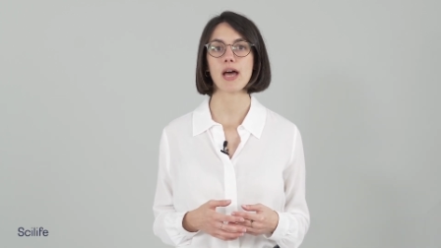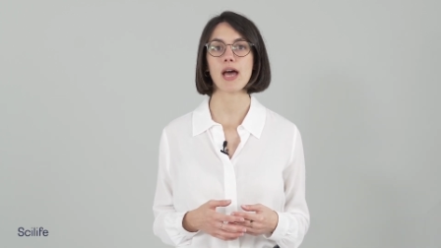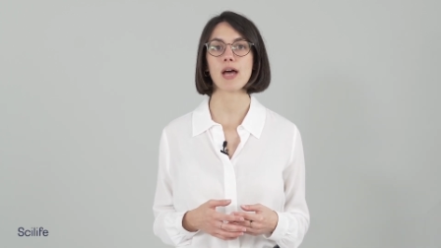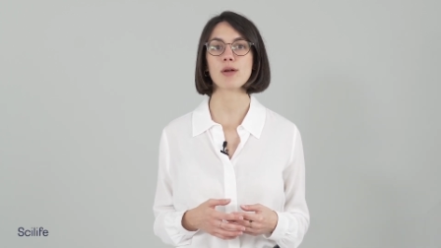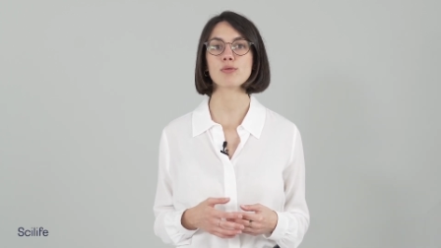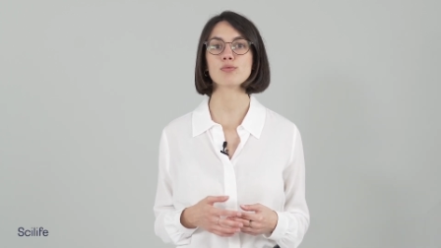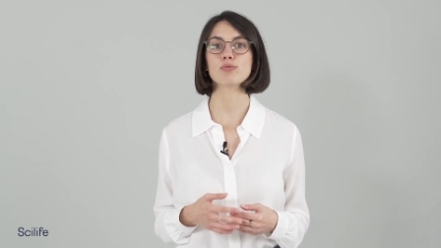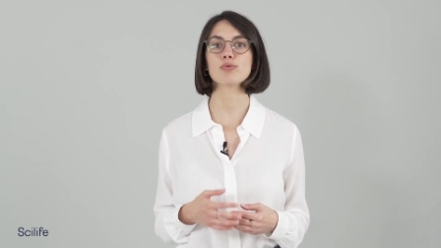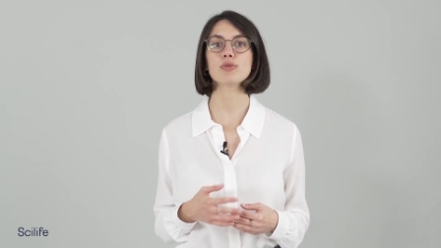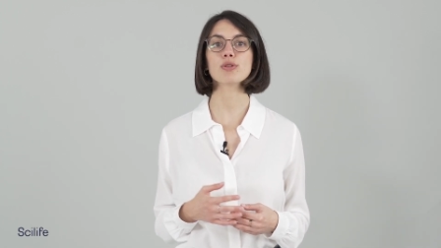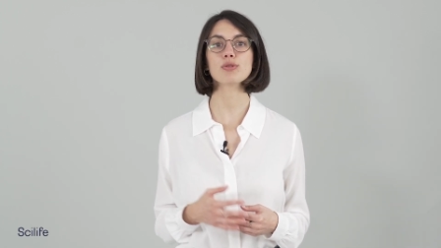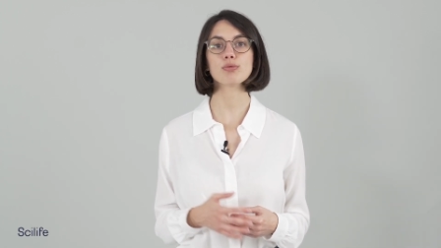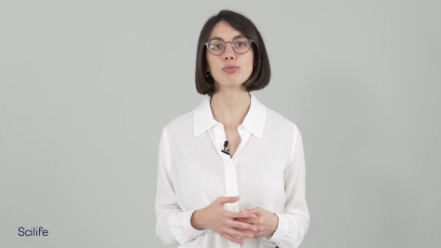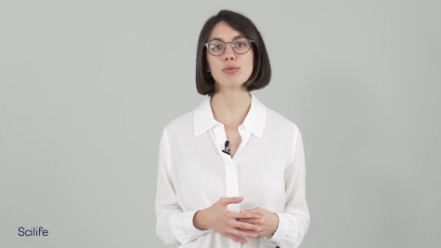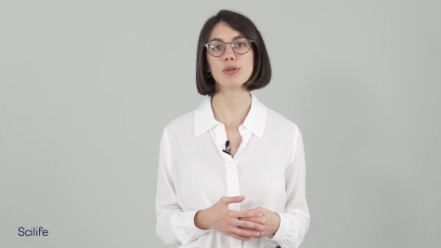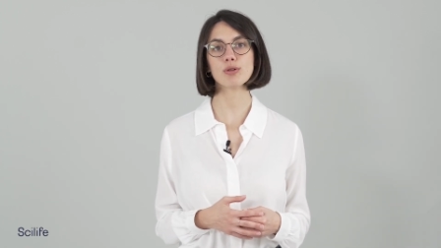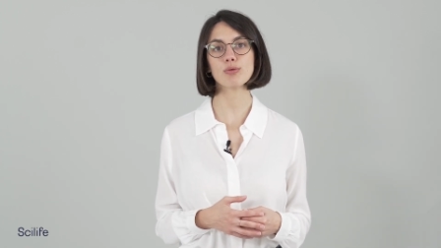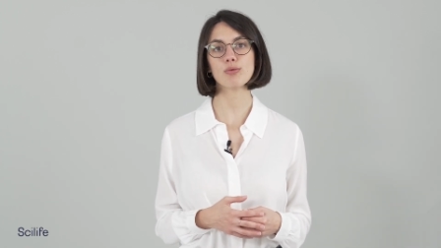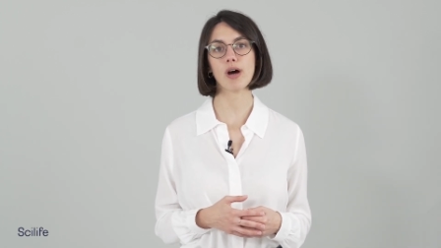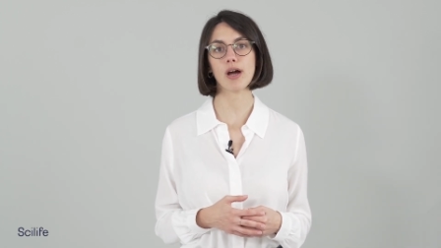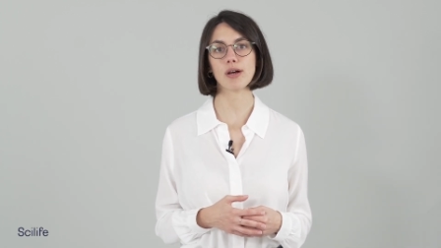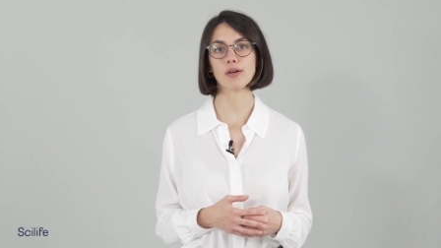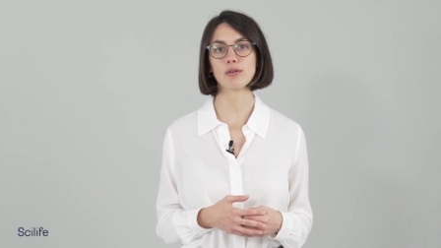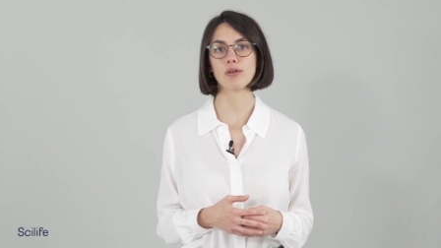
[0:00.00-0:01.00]
and would
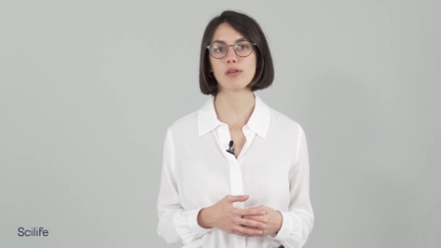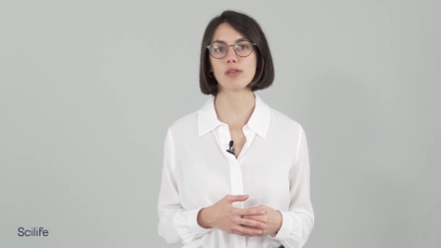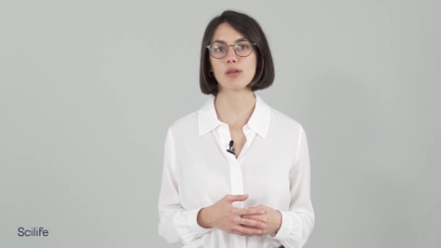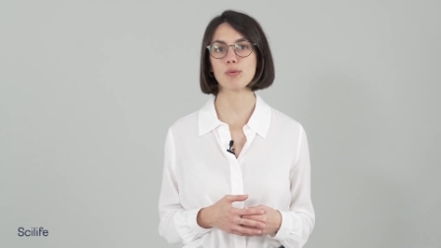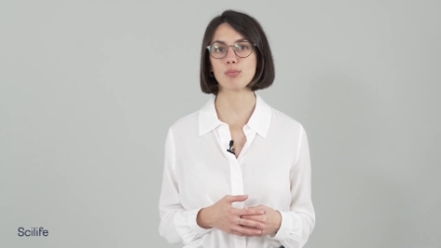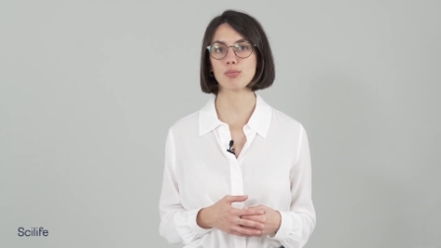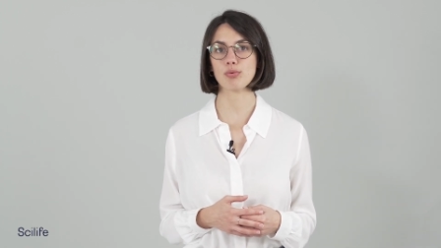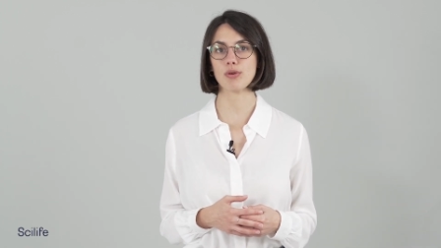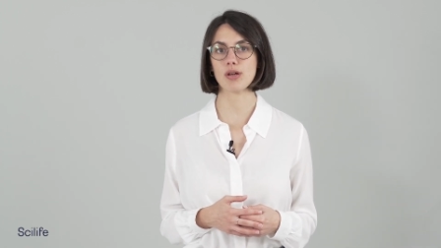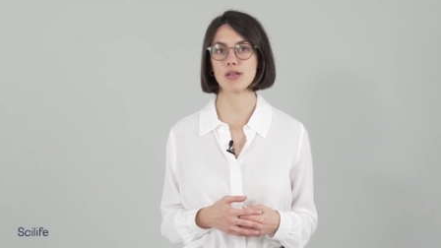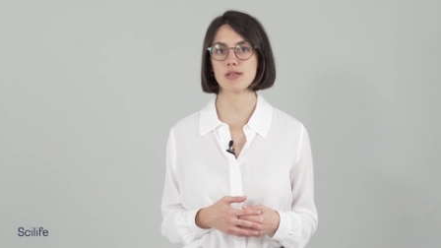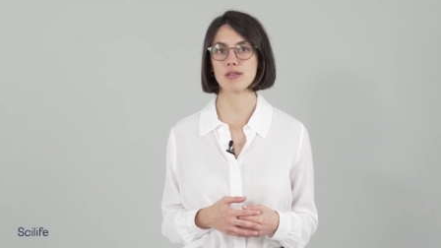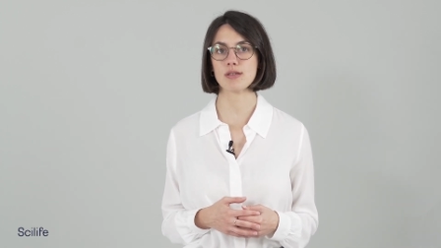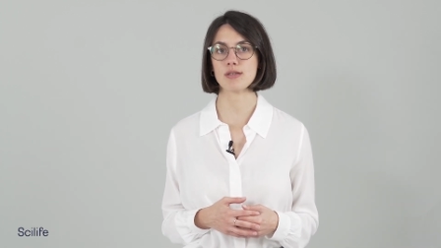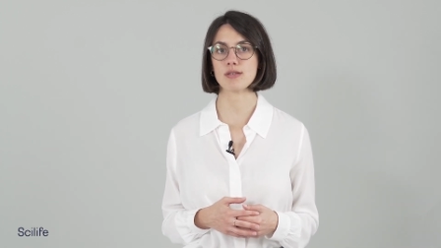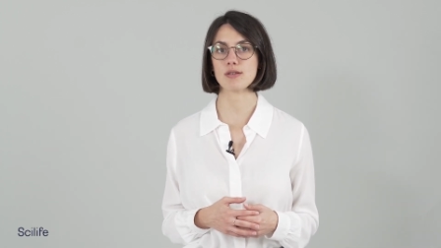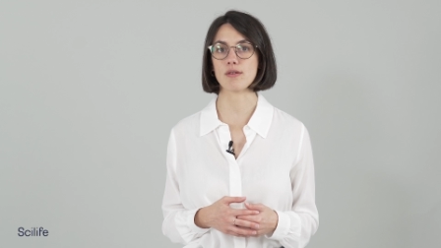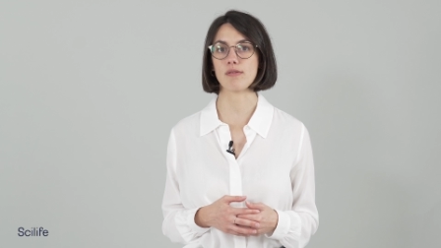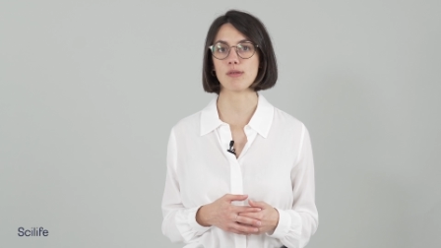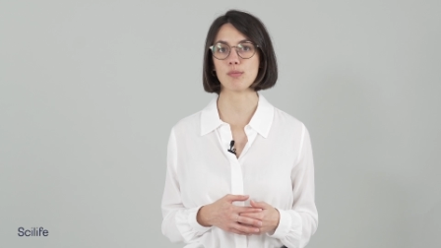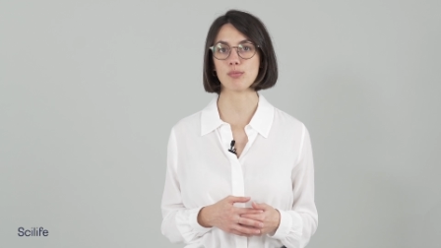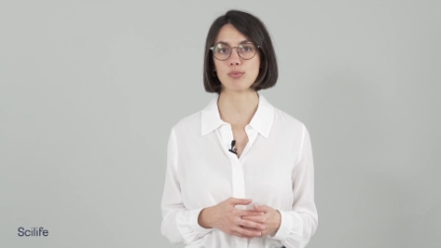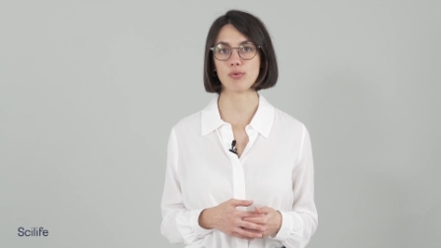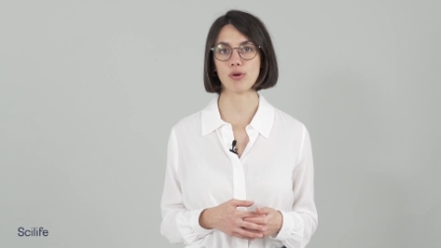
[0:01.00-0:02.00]
require the presence
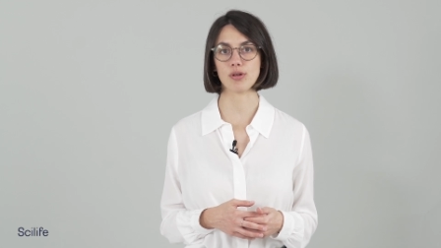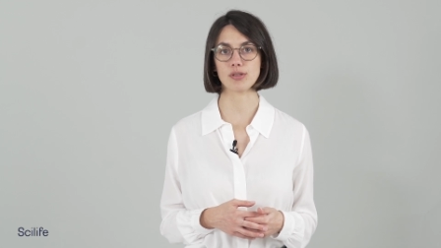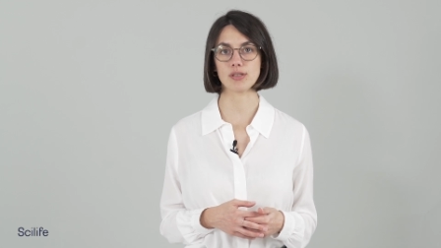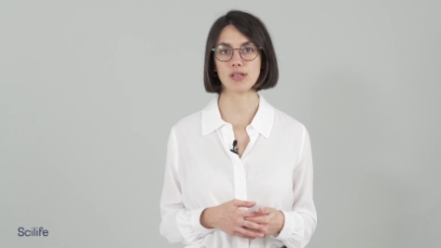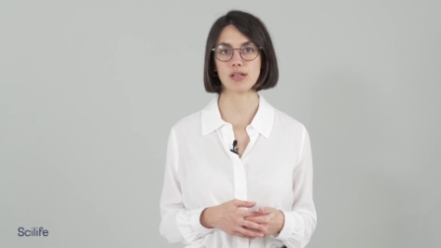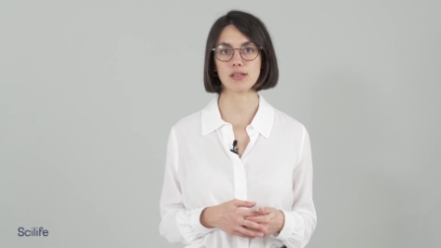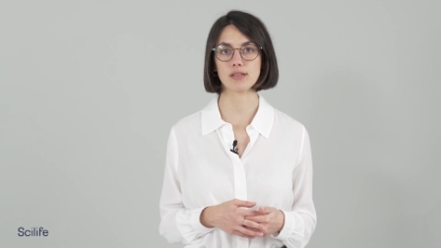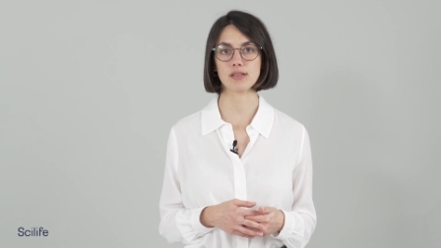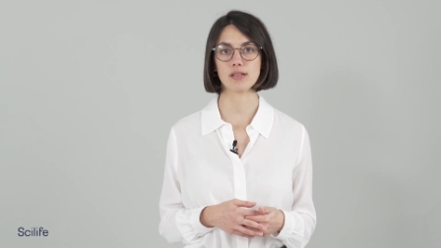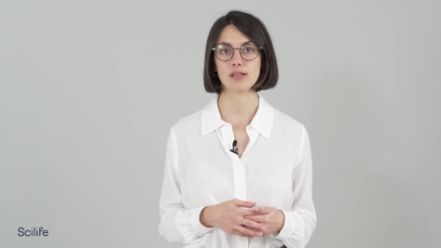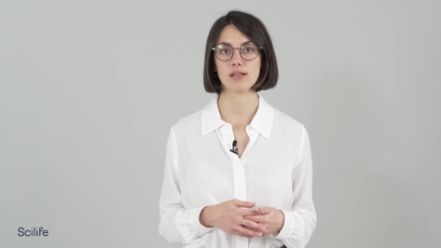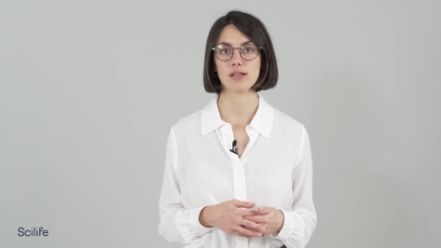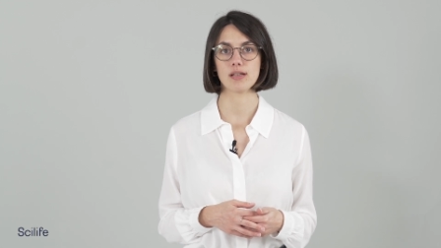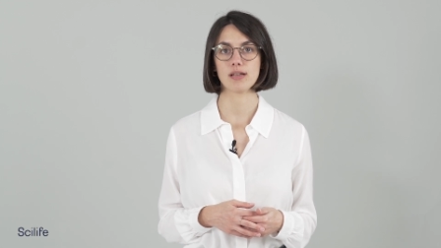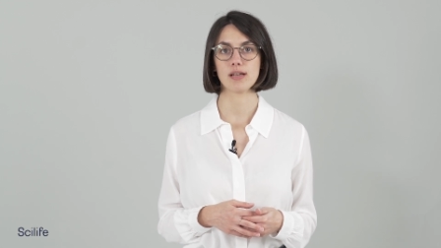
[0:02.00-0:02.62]
of the product.